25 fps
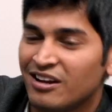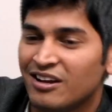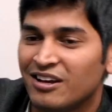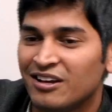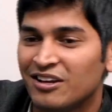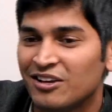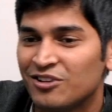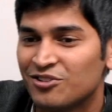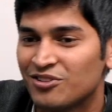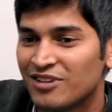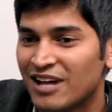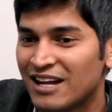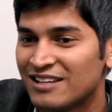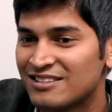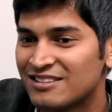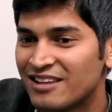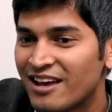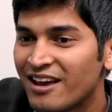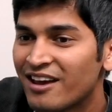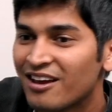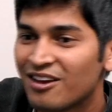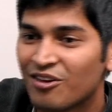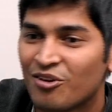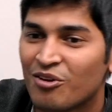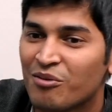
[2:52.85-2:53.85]
So that's
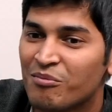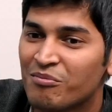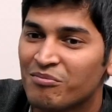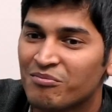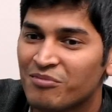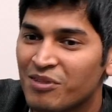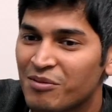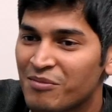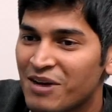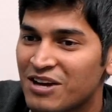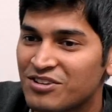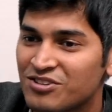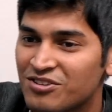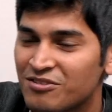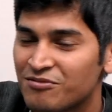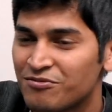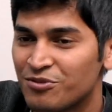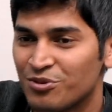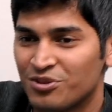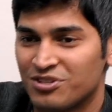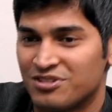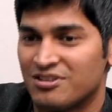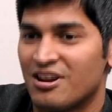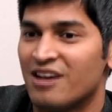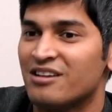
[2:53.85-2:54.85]
like, imagine if you were
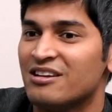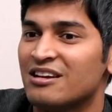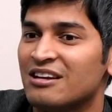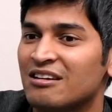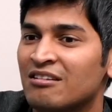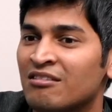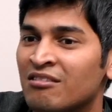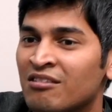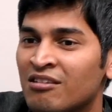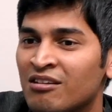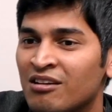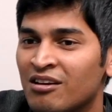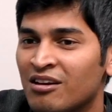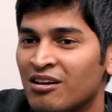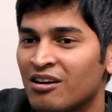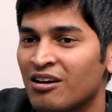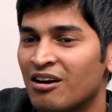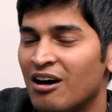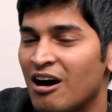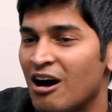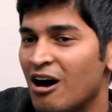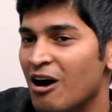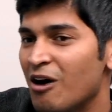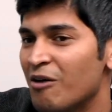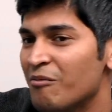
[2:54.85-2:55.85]
studying,
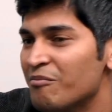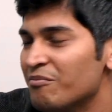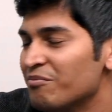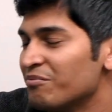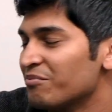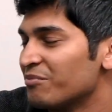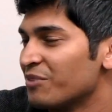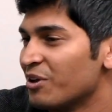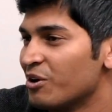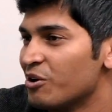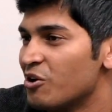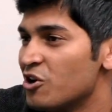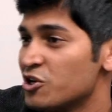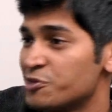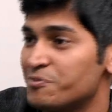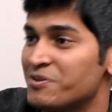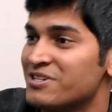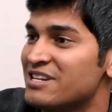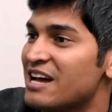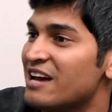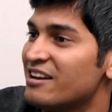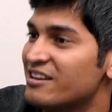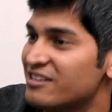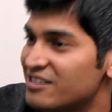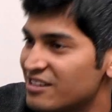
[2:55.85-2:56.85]

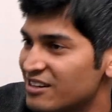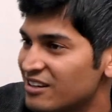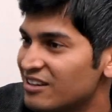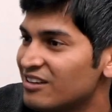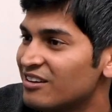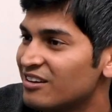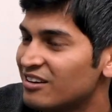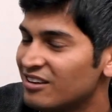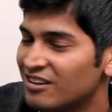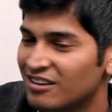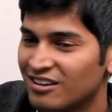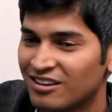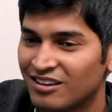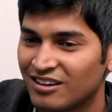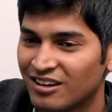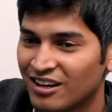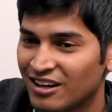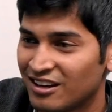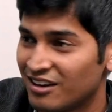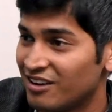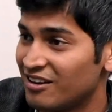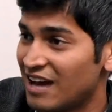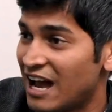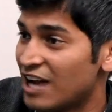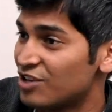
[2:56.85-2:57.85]
hospitality in
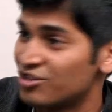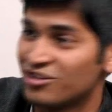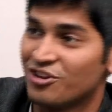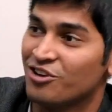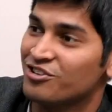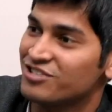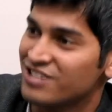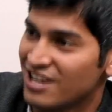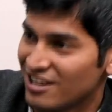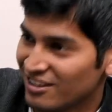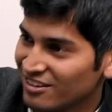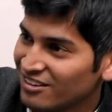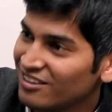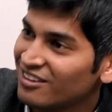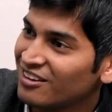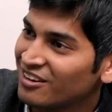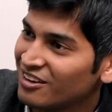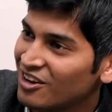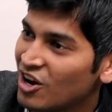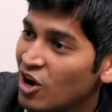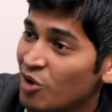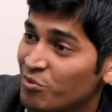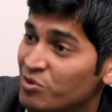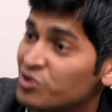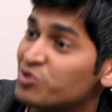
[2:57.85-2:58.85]
an actual hotel,
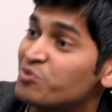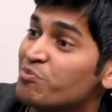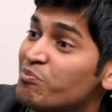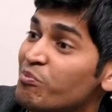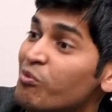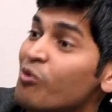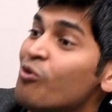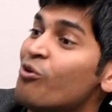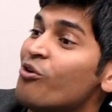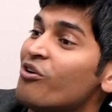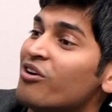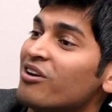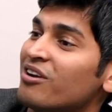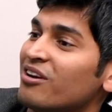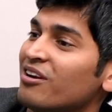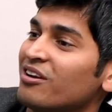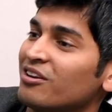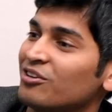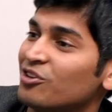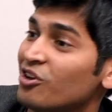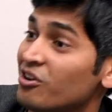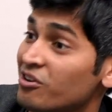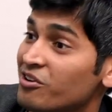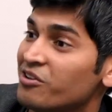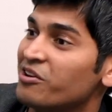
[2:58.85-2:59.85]
how much more
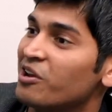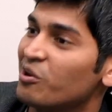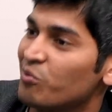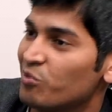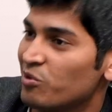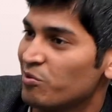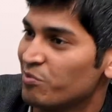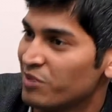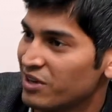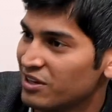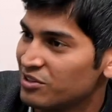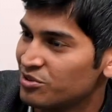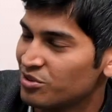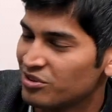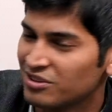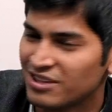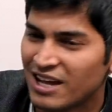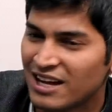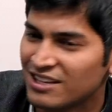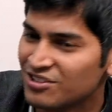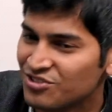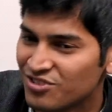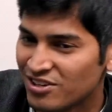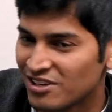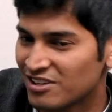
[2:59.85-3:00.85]
your learning will be. So
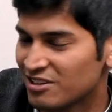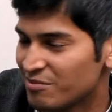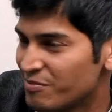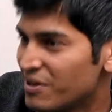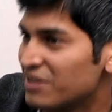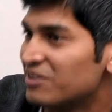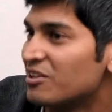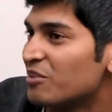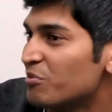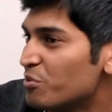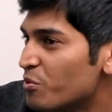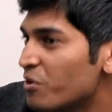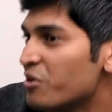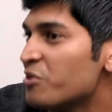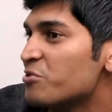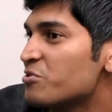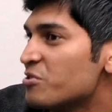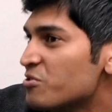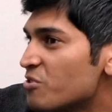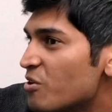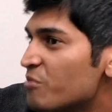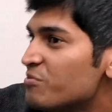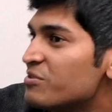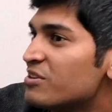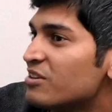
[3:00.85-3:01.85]
that's really the method we wanted to
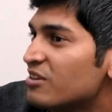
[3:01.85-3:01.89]
adopt.